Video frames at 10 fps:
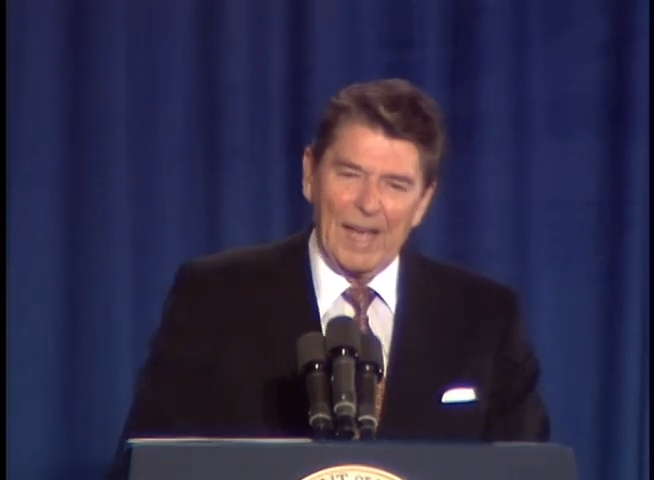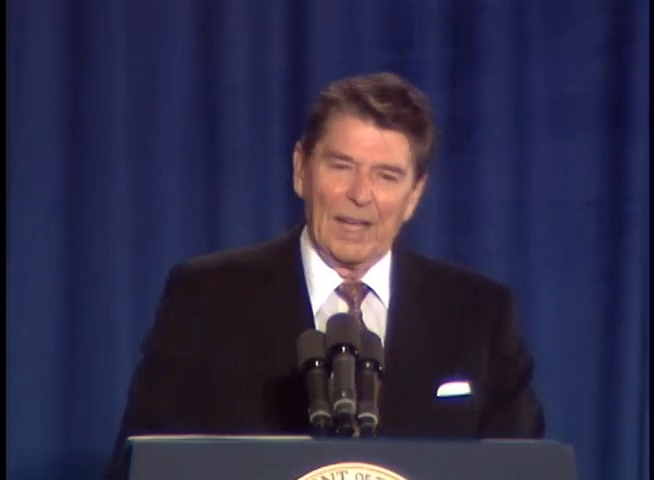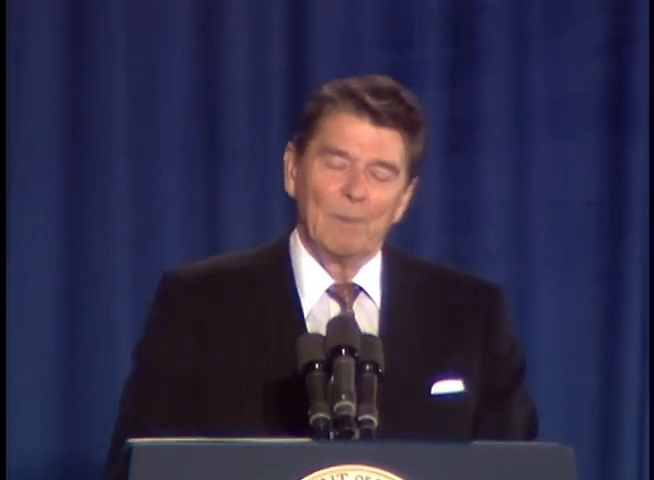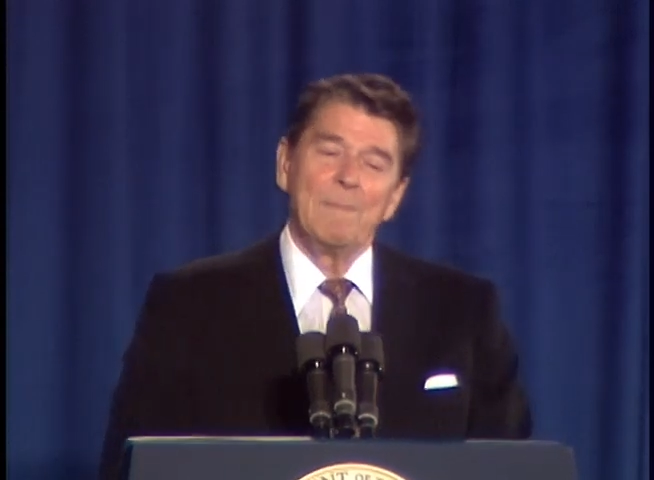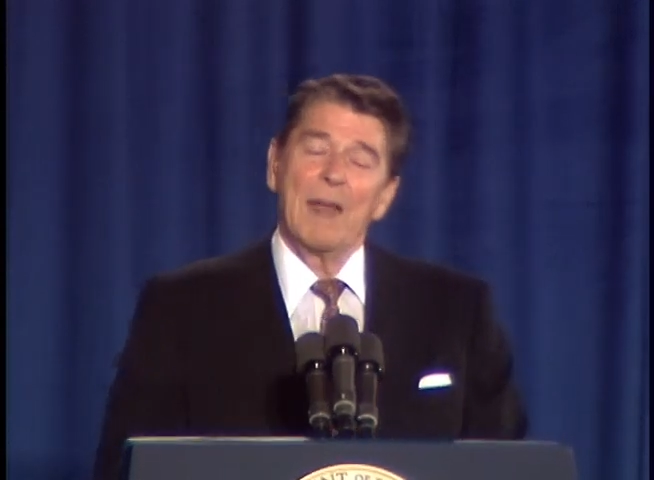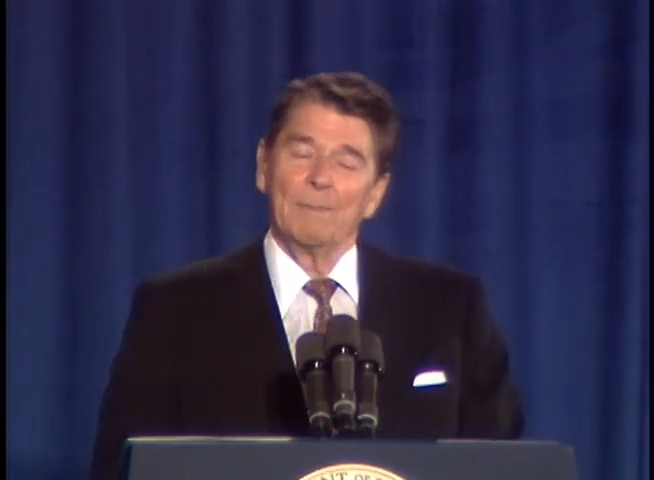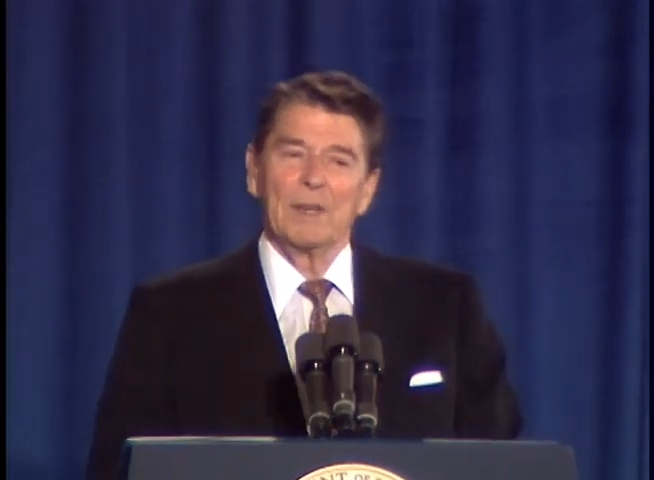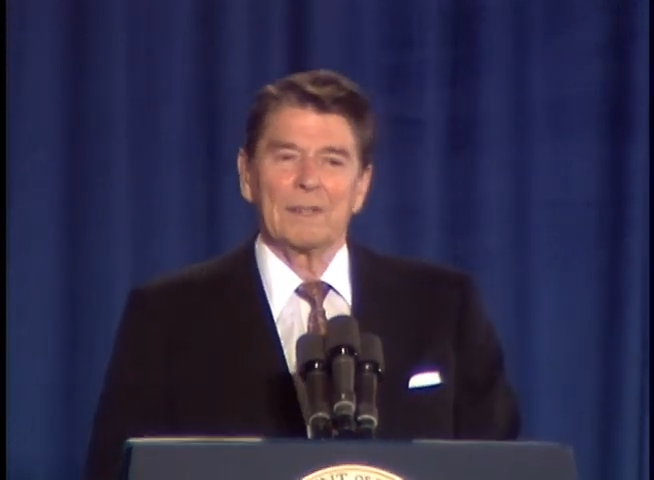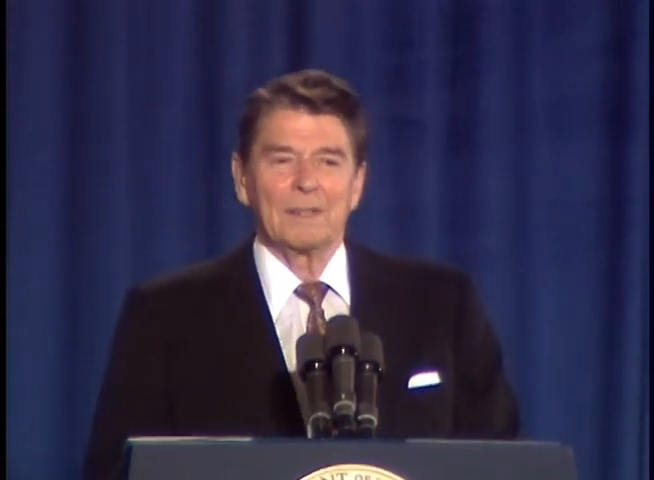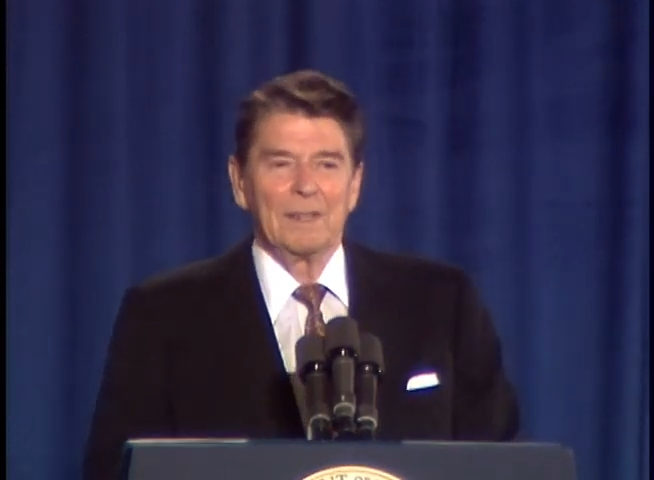an
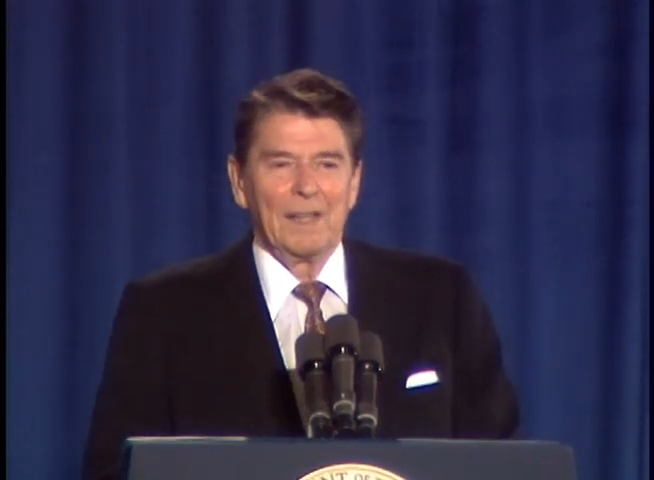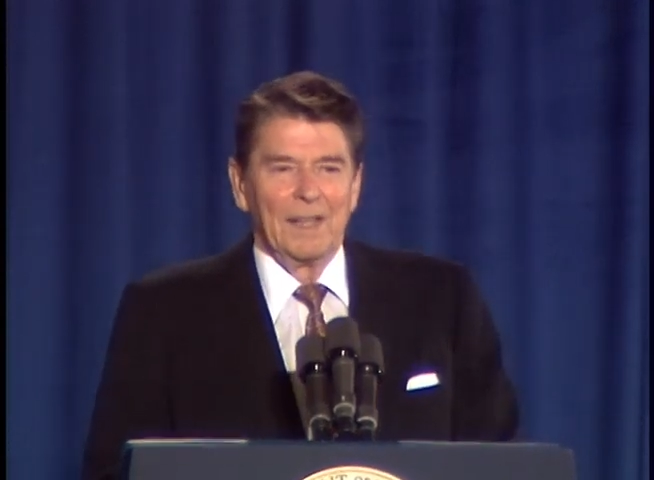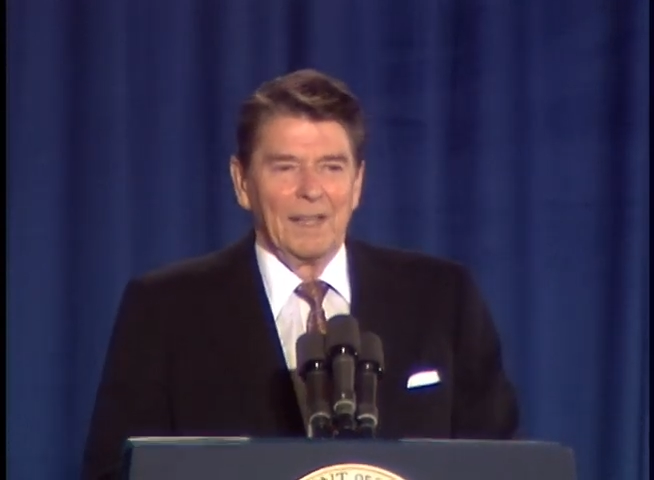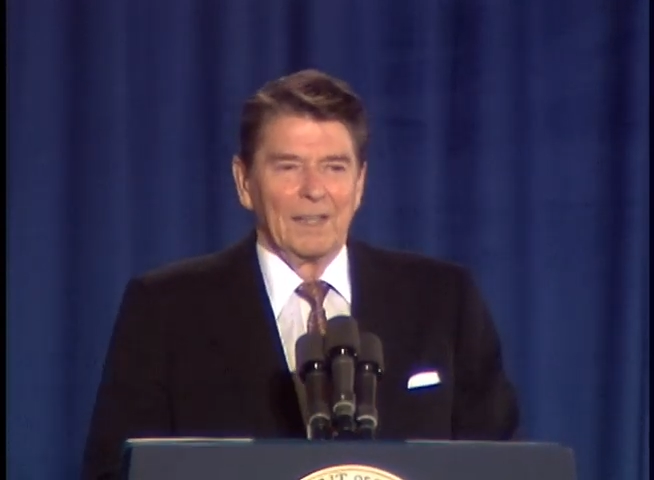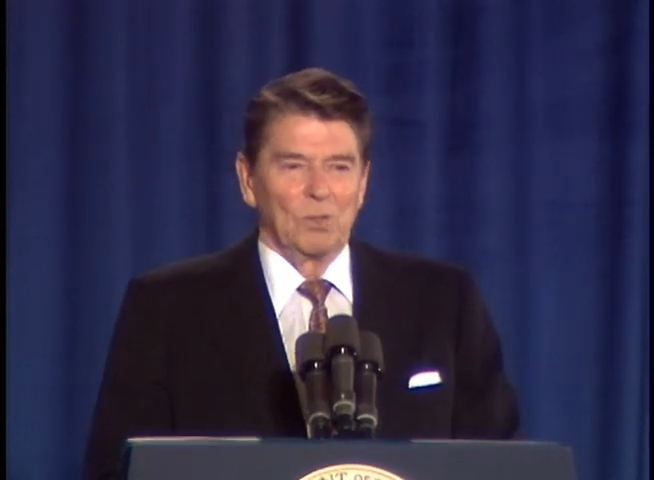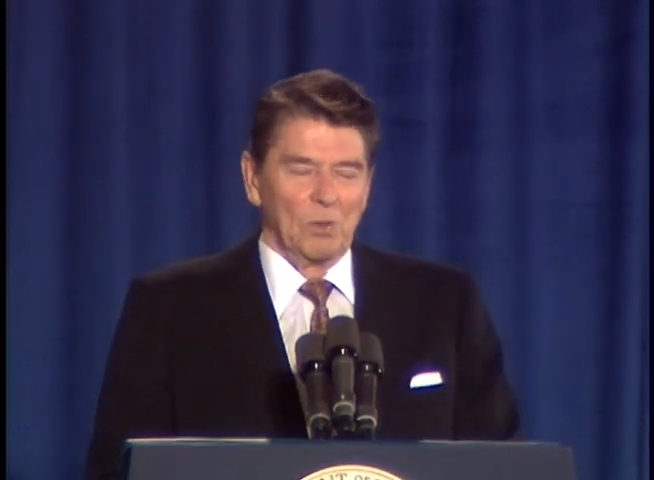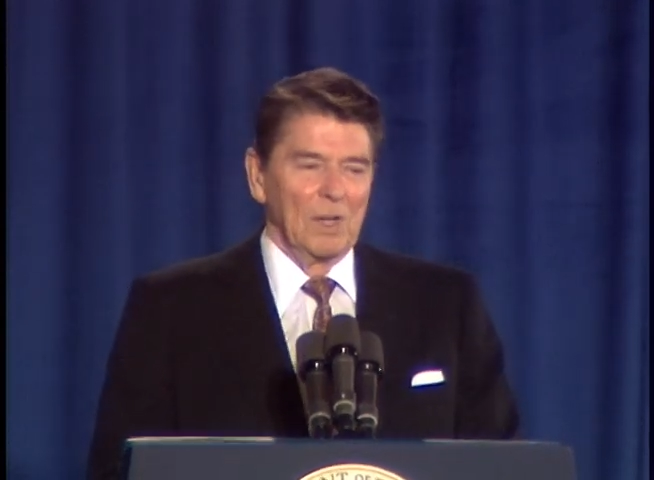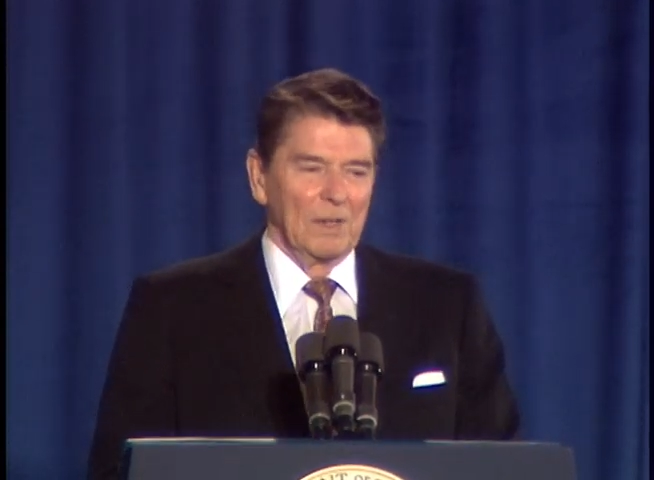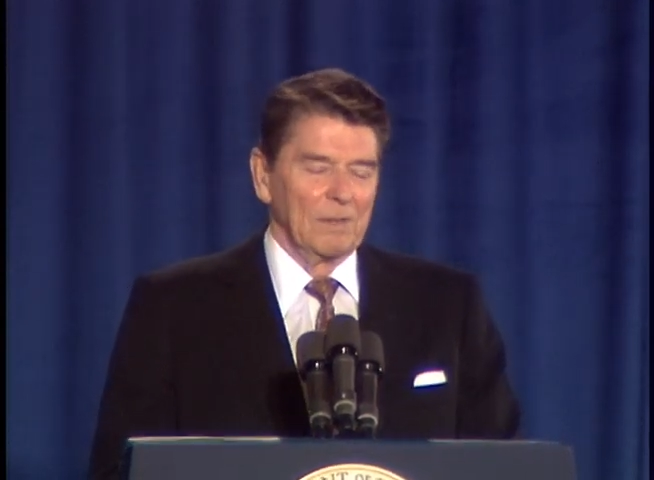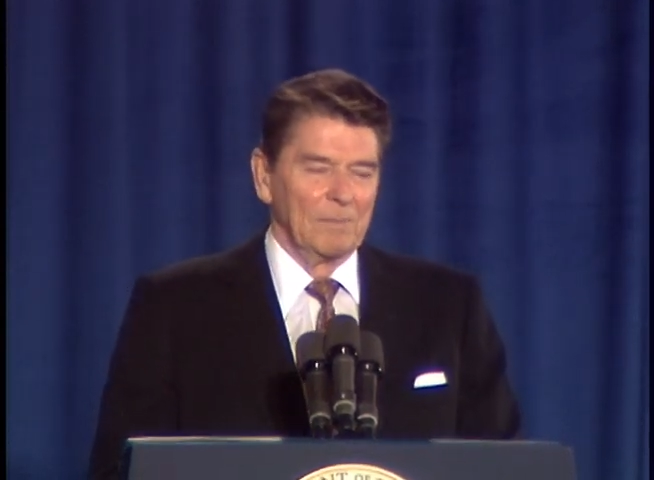amendment to a